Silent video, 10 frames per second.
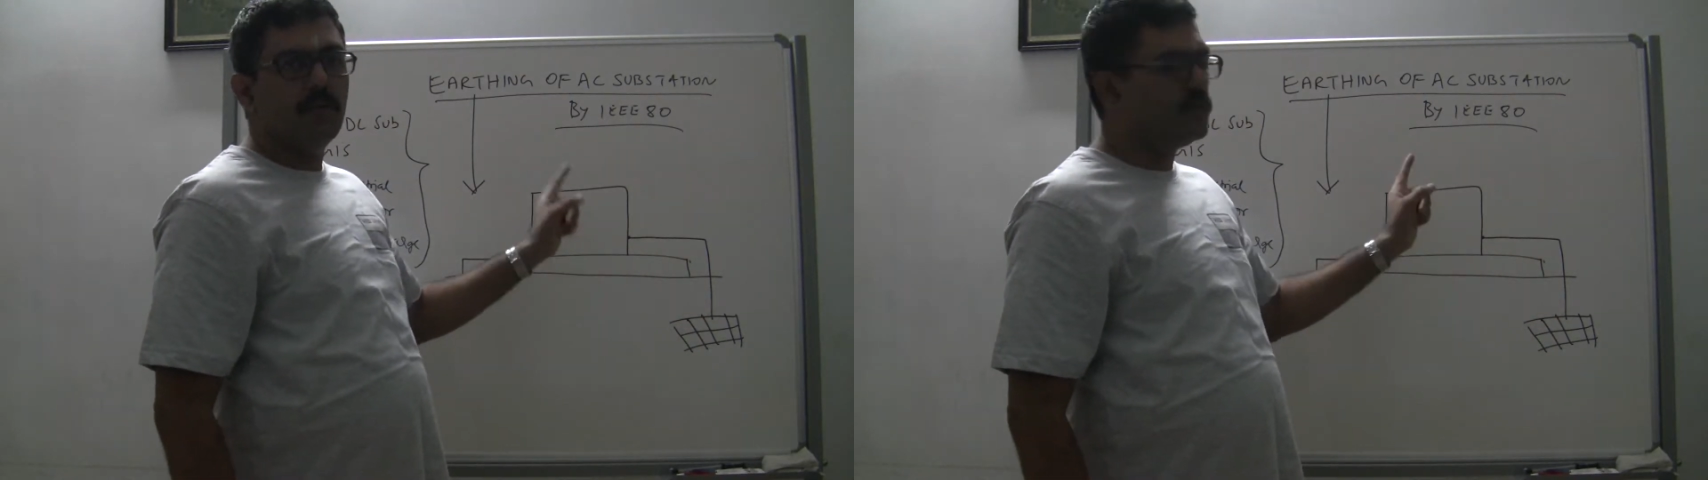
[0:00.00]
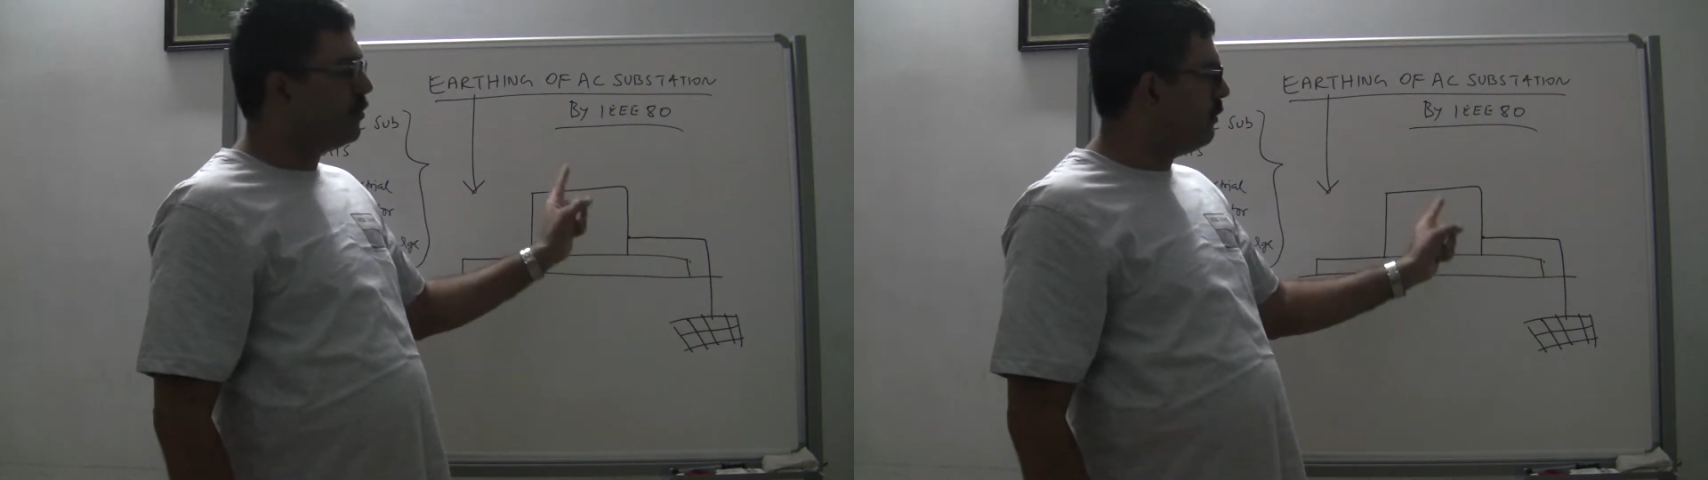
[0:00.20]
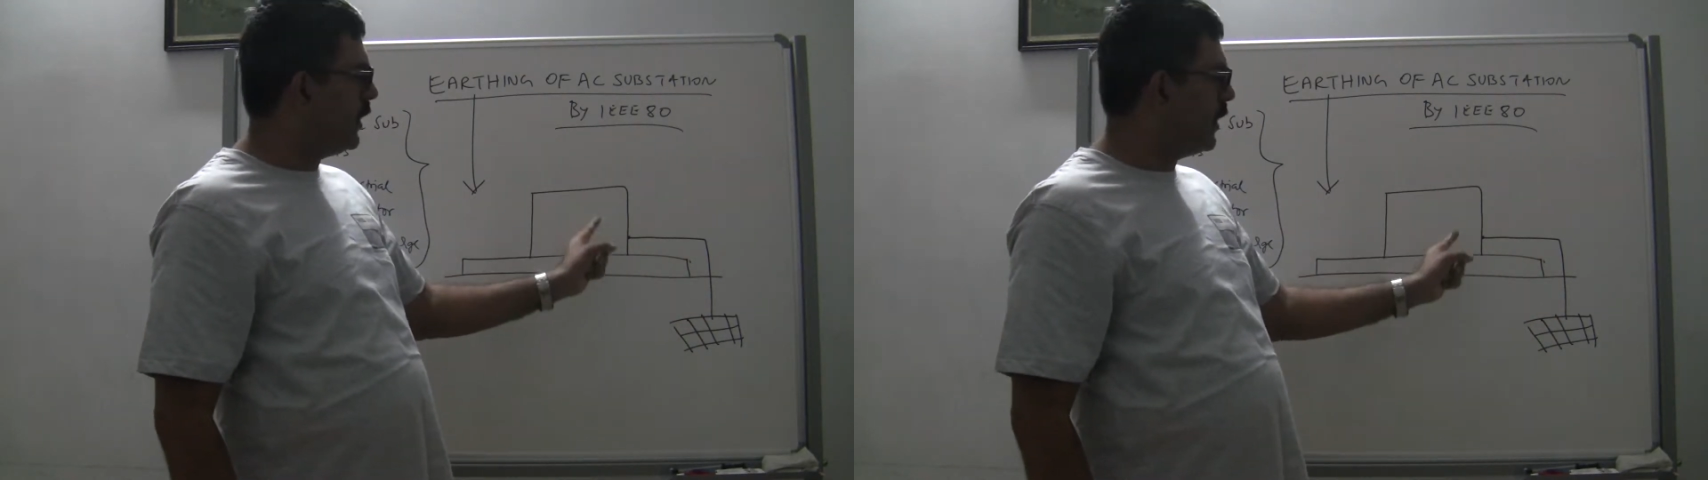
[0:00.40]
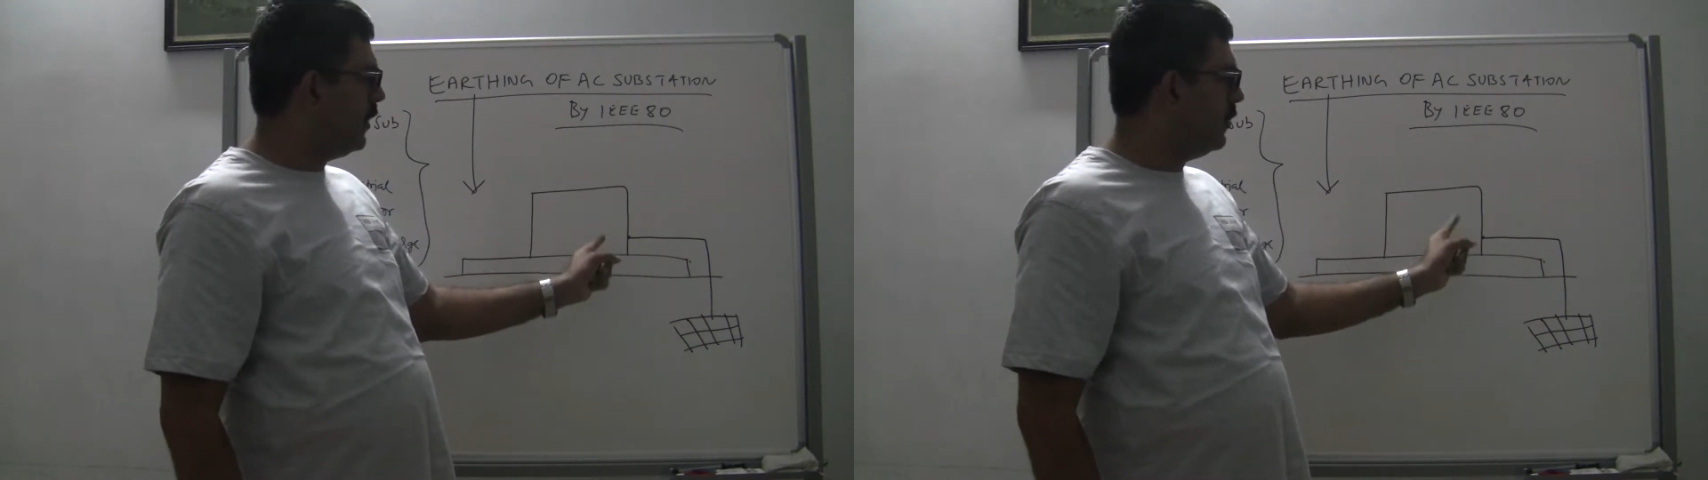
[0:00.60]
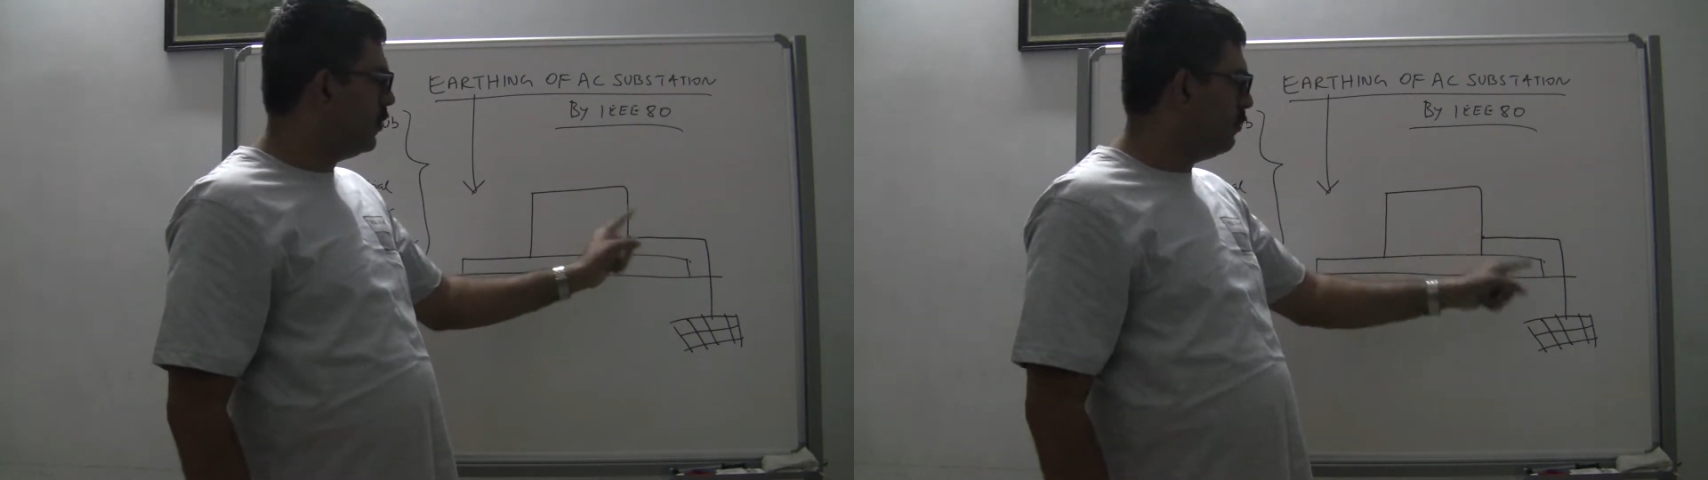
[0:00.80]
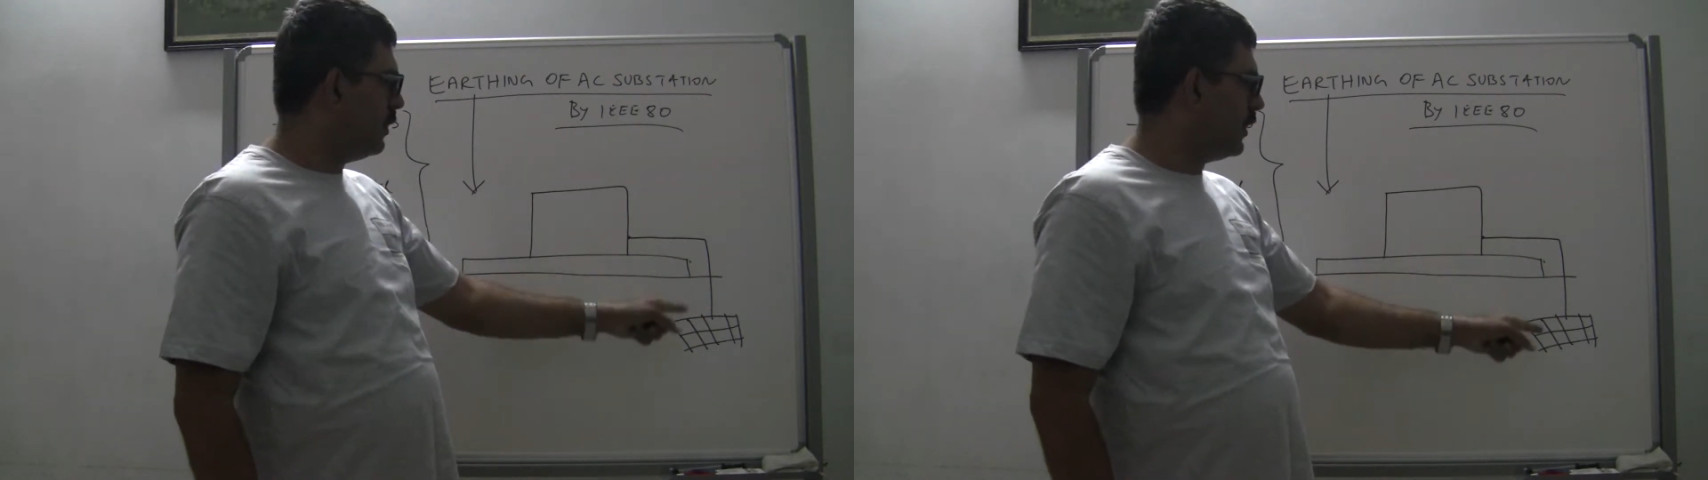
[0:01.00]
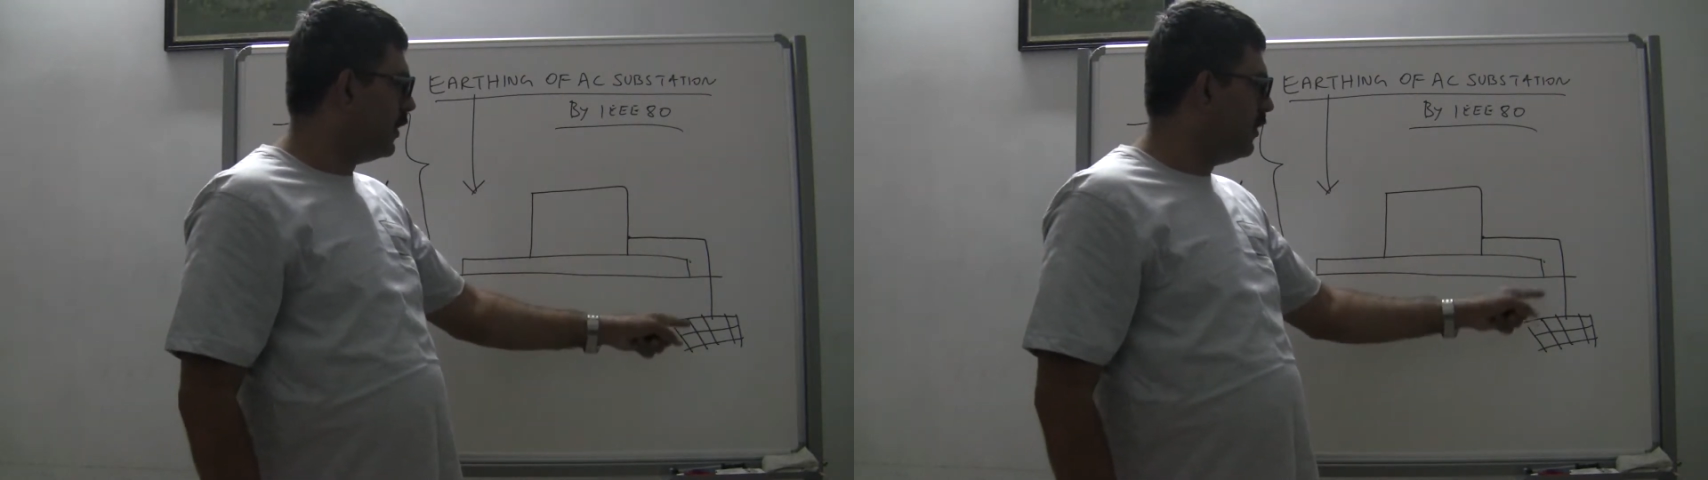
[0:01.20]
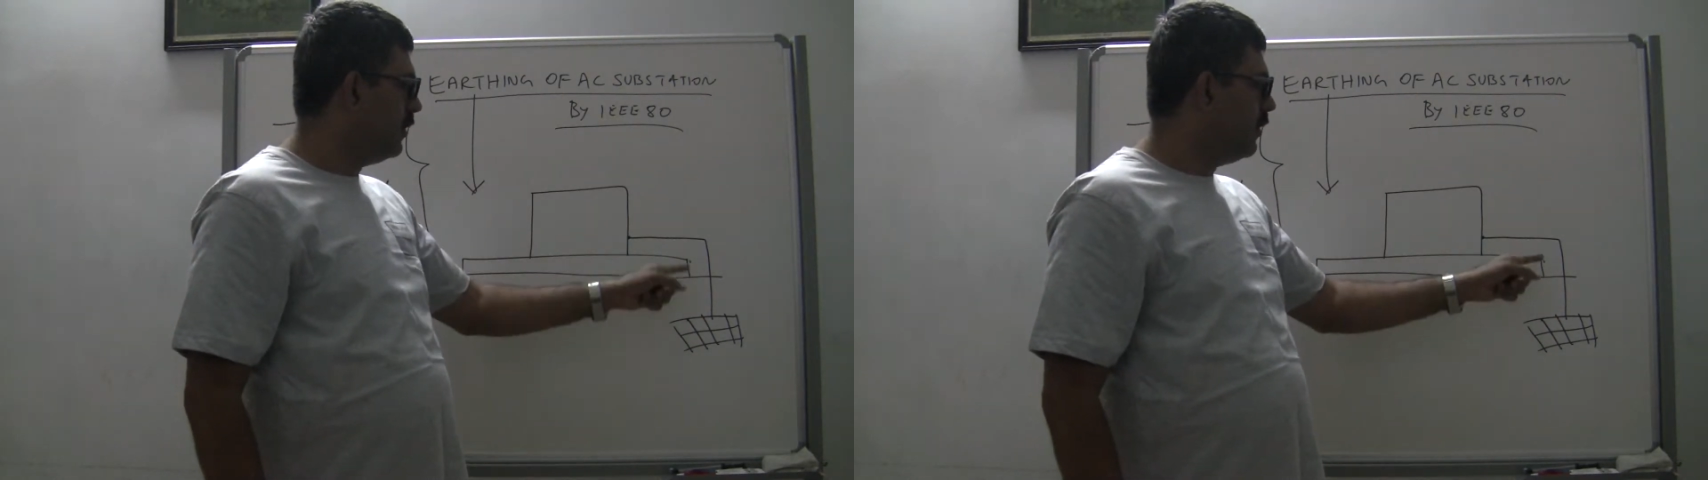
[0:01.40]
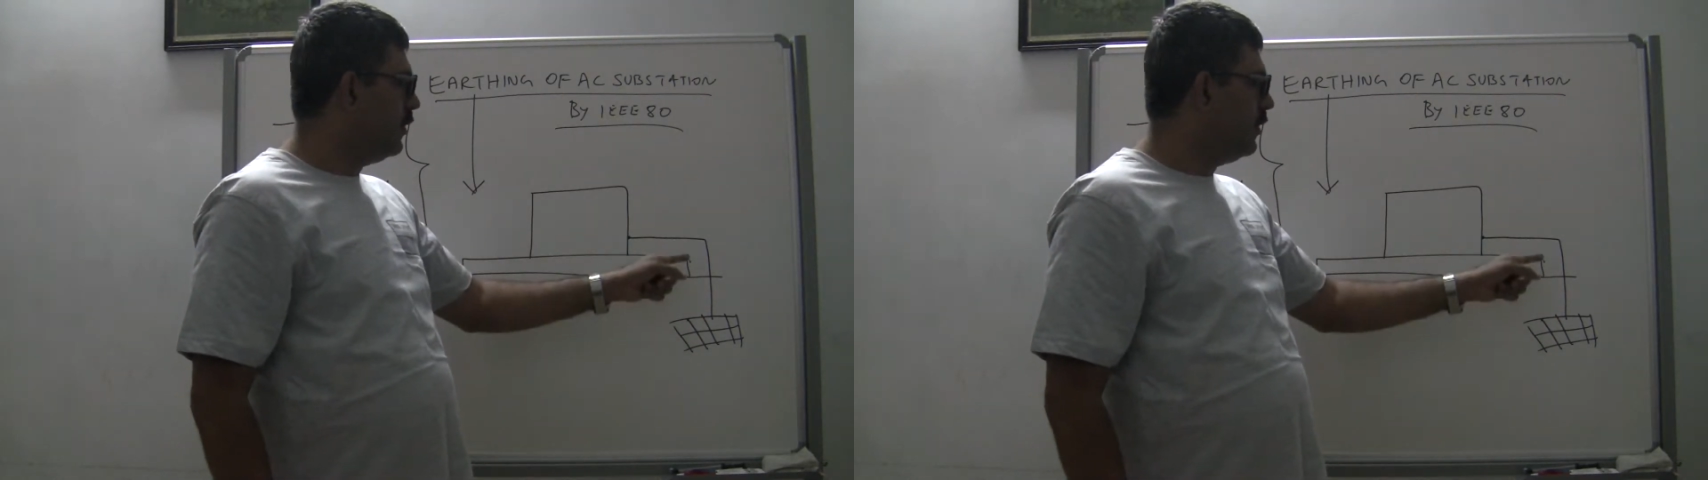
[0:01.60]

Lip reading: So metal to metal